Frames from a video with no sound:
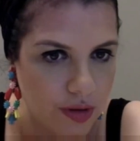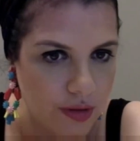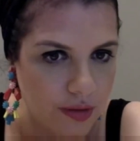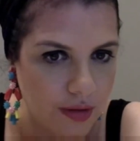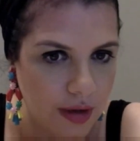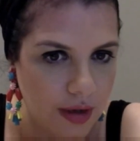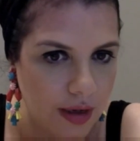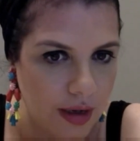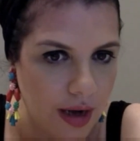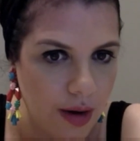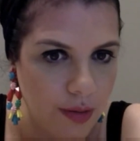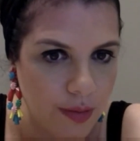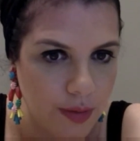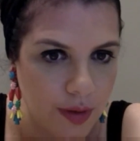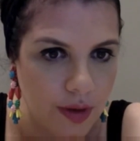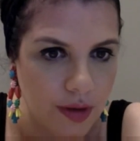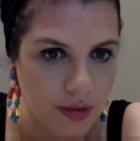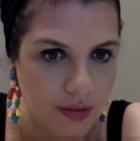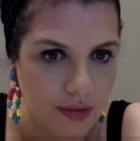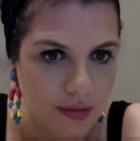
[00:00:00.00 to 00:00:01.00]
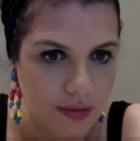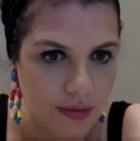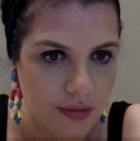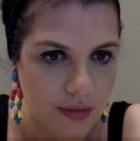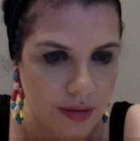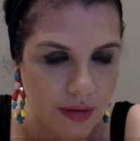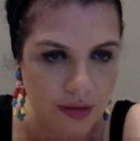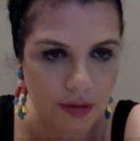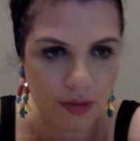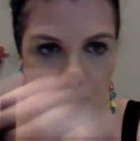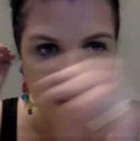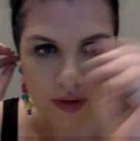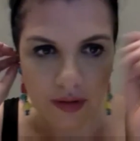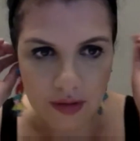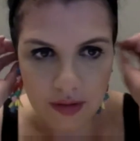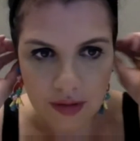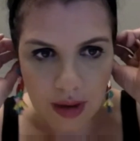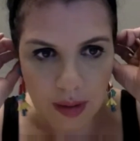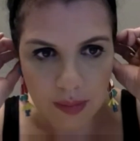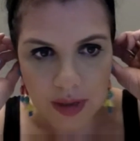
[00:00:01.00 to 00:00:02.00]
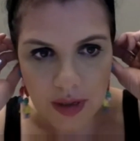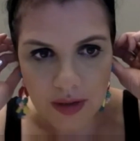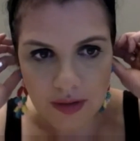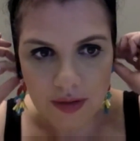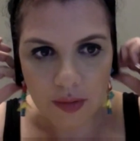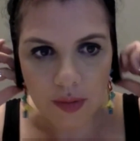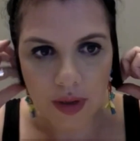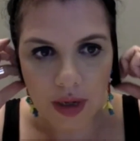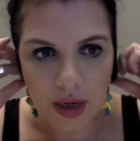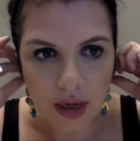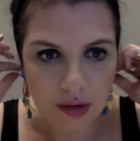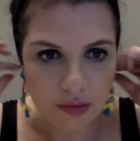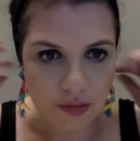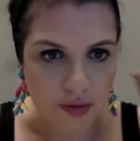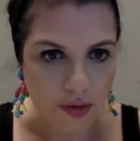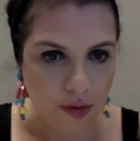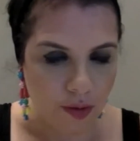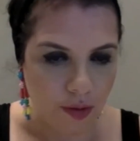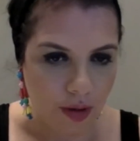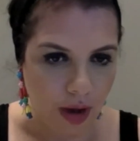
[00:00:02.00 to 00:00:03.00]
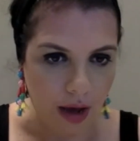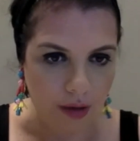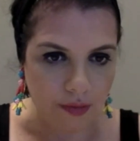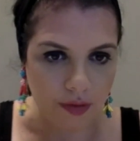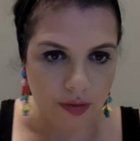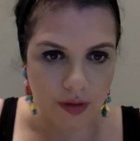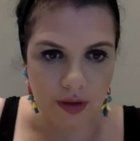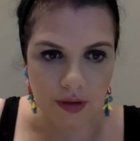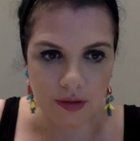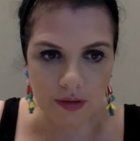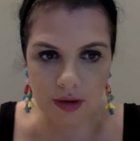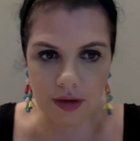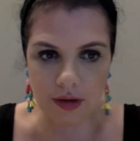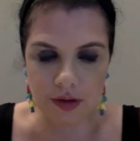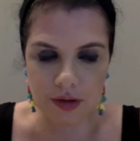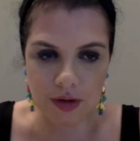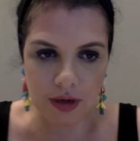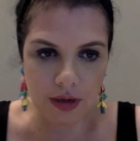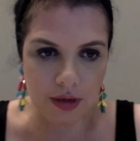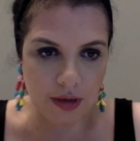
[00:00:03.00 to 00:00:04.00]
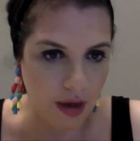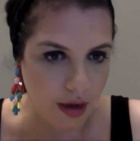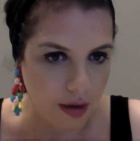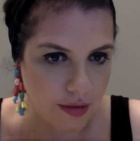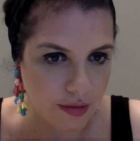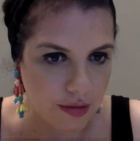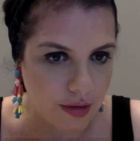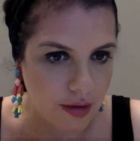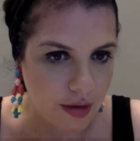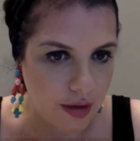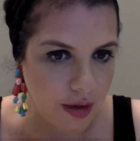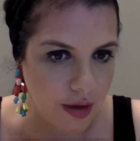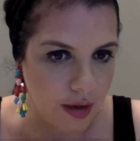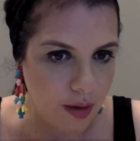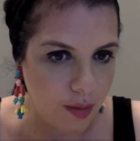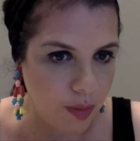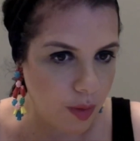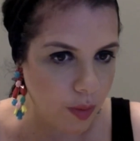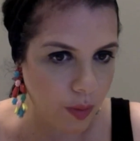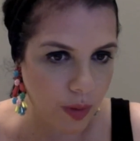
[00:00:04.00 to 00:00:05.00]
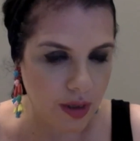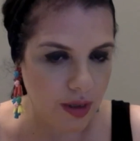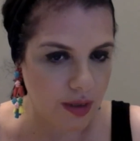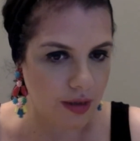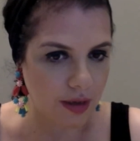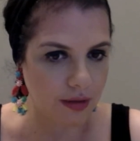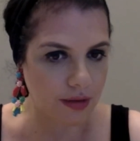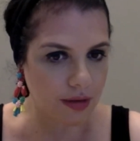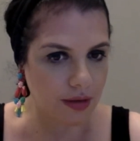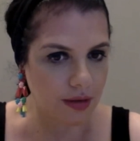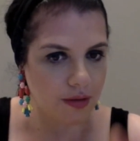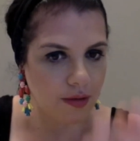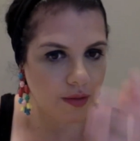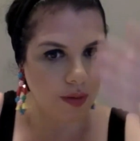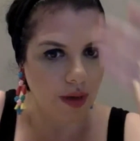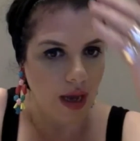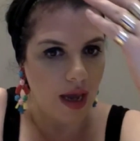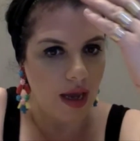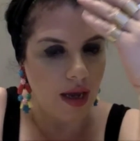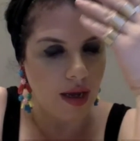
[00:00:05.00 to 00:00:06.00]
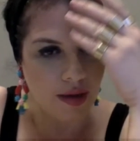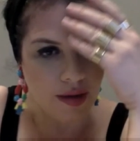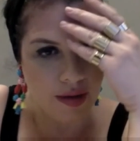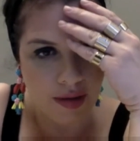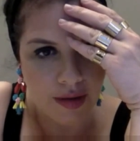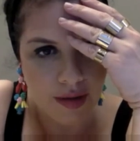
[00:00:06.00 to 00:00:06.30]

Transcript: It's like, are we gonna, so this, that means that we can't even do half the things that he does, but when he does it, it's okay.